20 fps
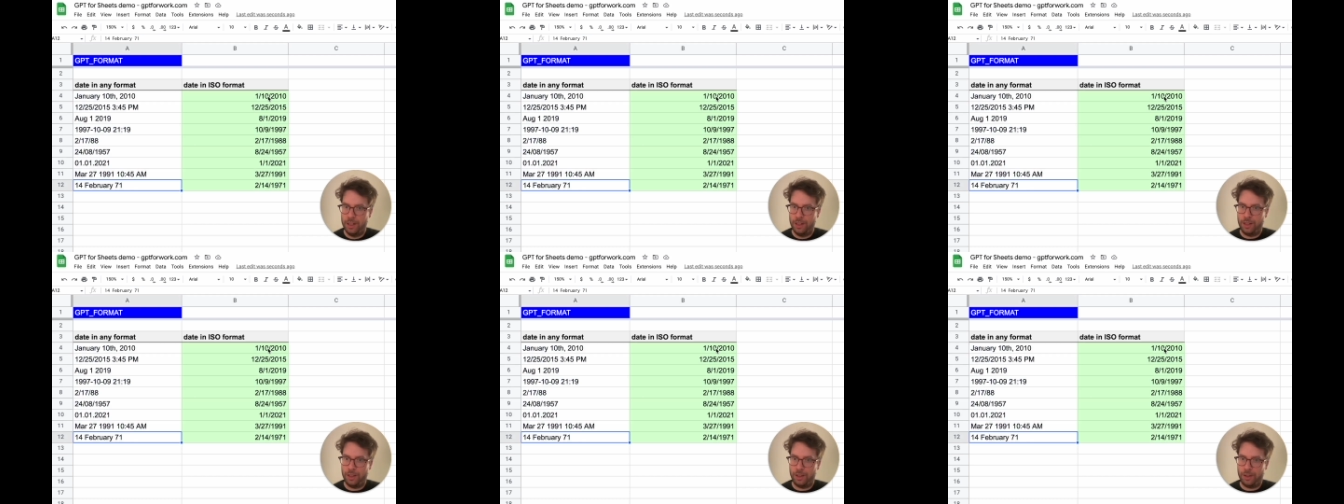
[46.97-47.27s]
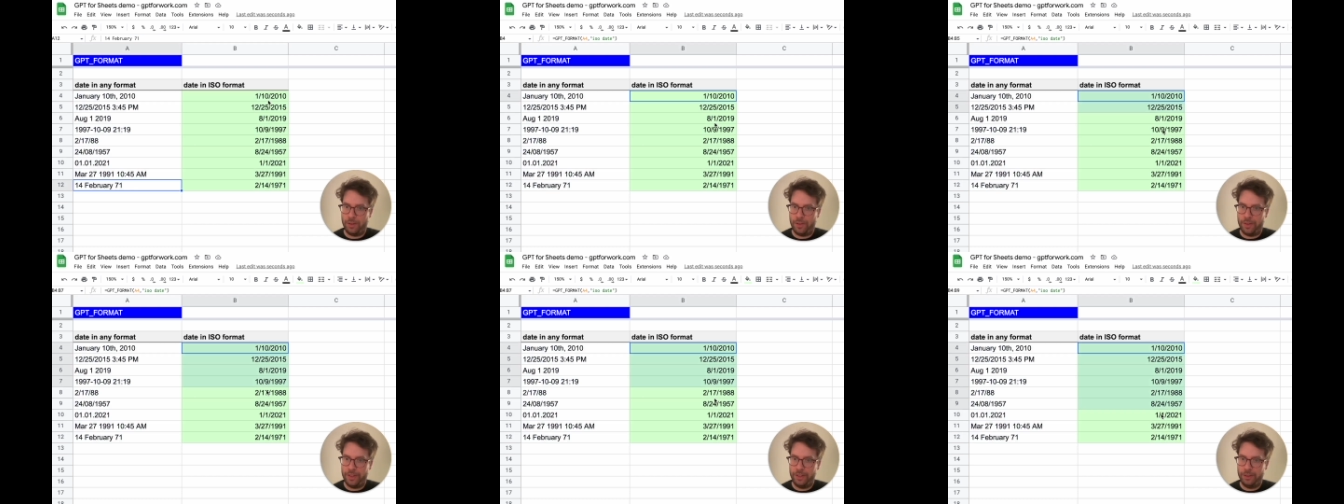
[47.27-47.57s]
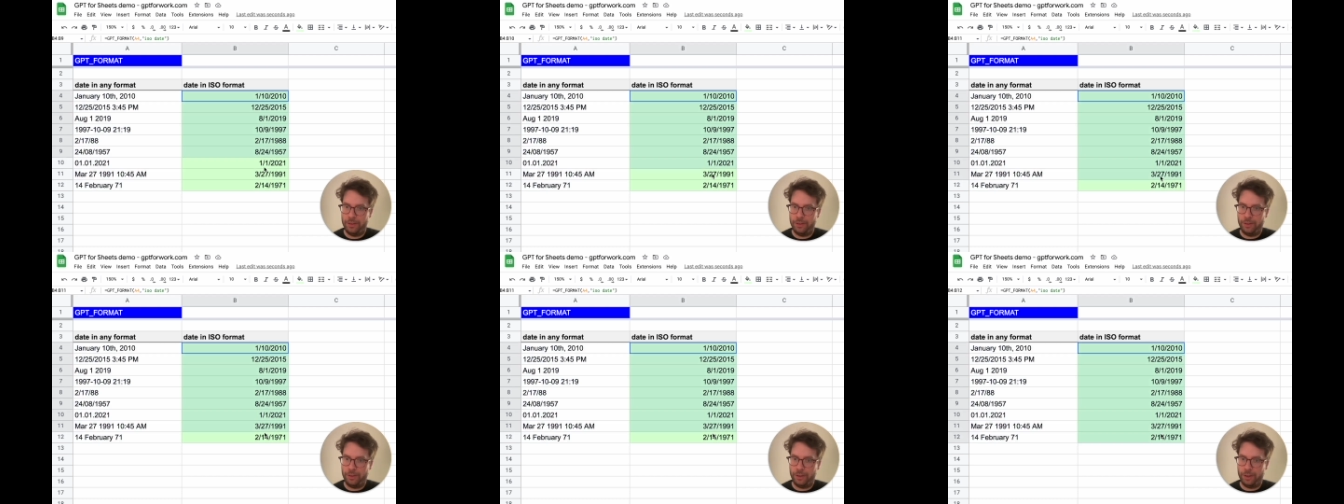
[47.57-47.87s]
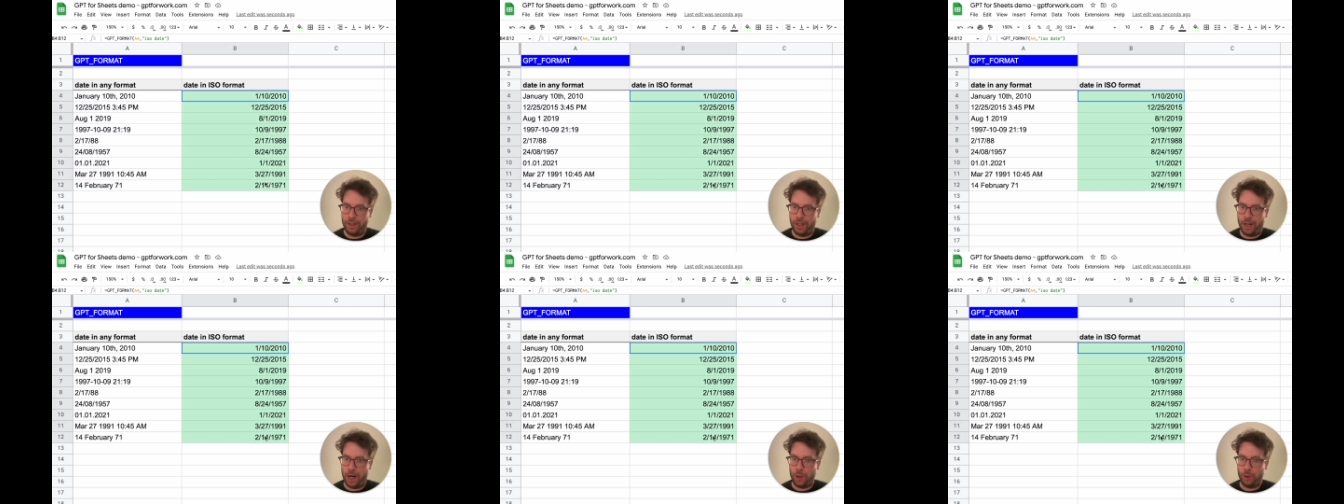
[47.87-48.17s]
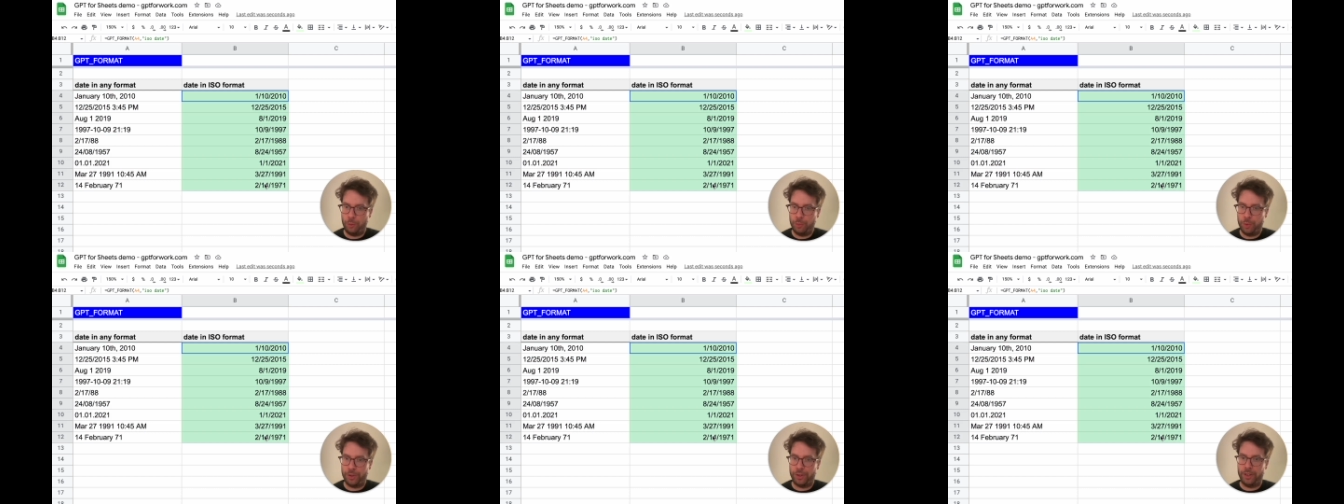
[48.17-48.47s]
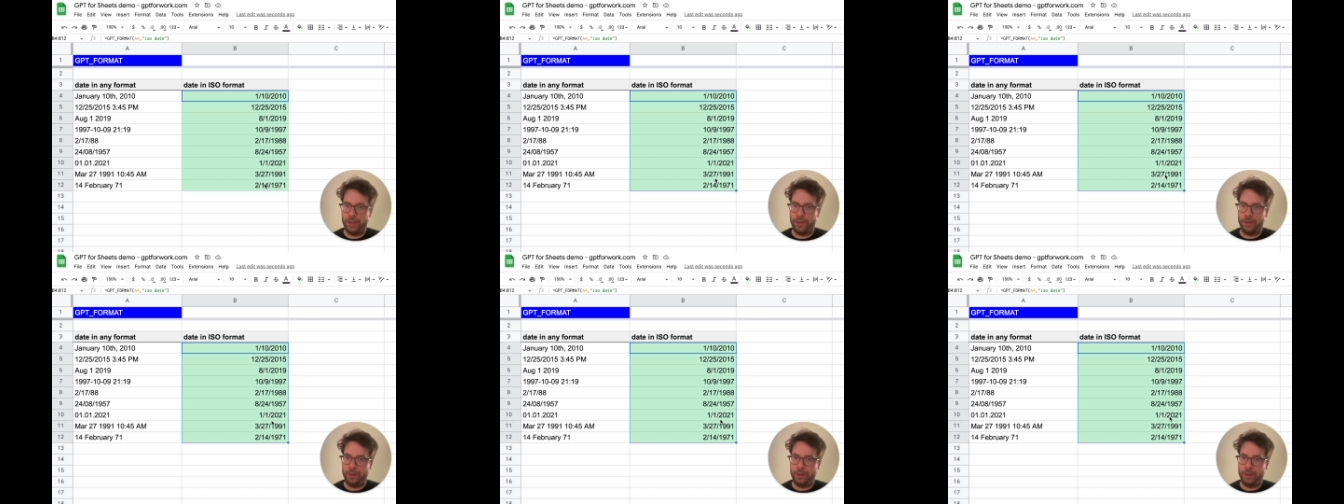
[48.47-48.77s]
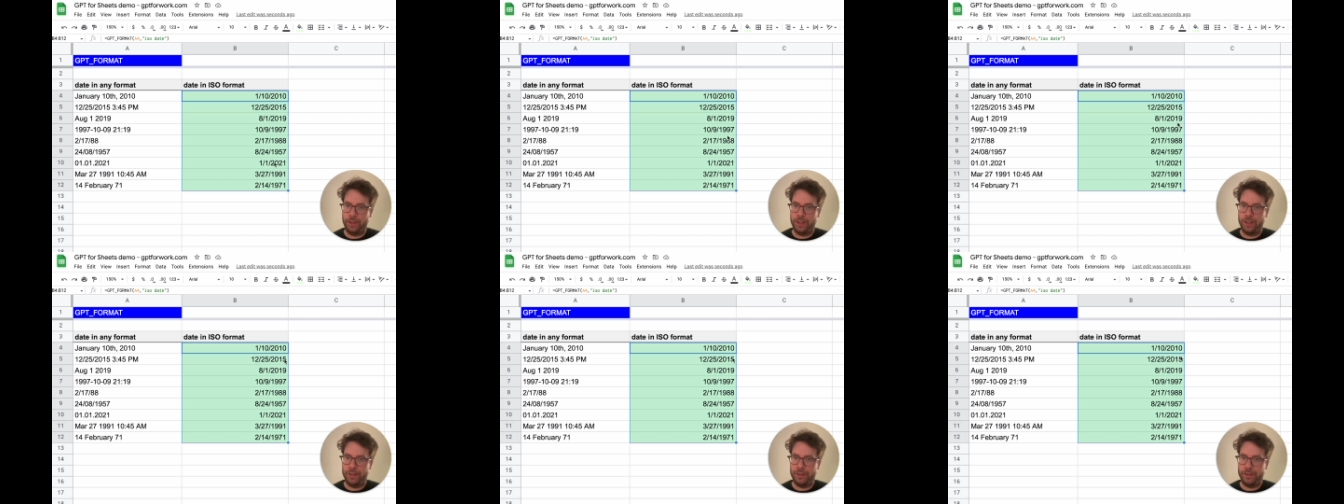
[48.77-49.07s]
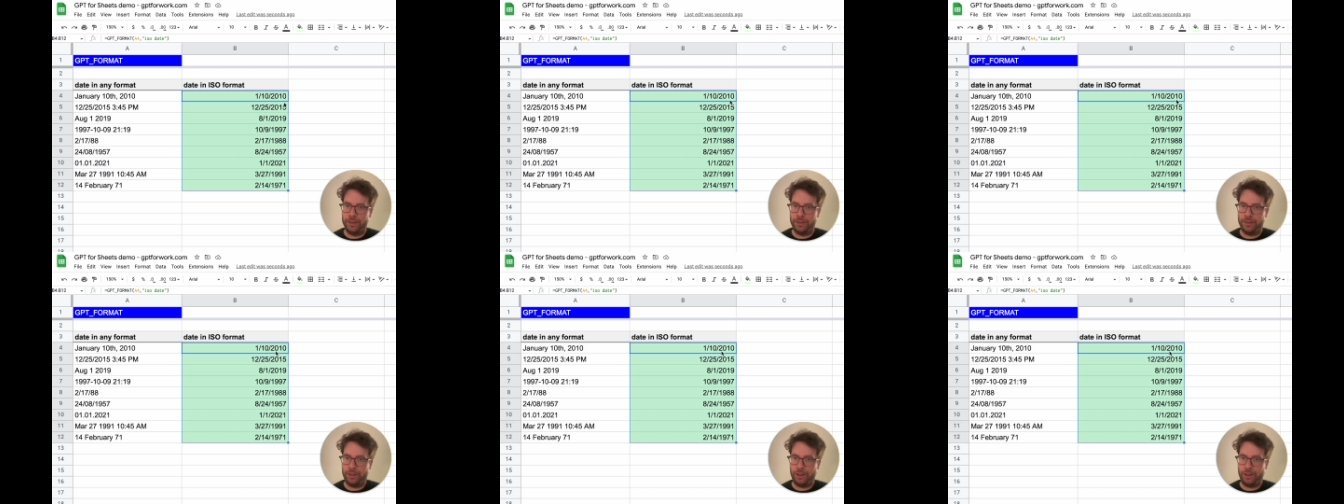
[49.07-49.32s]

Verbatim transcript: uh, the, the output here is